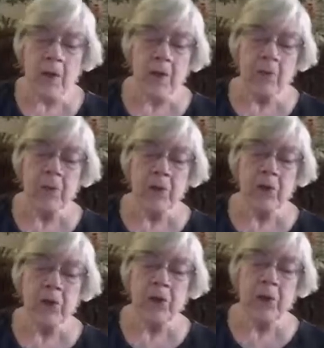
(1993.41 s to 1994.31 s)
to
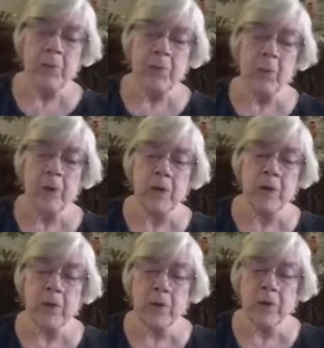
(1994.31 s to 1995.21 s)
various shaved points
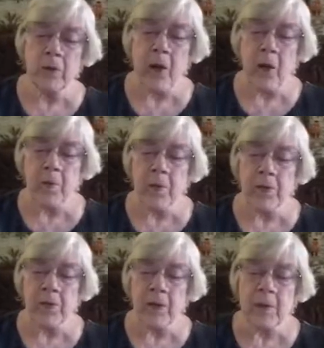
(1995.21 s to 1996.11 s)
on his scalp and
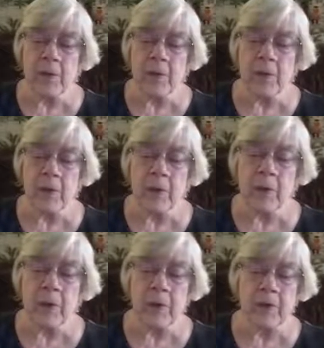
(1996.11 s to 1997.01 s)
set up his
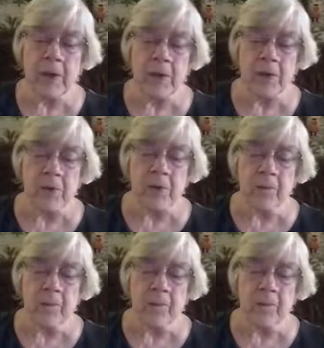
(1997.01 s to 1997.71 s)
recording devices.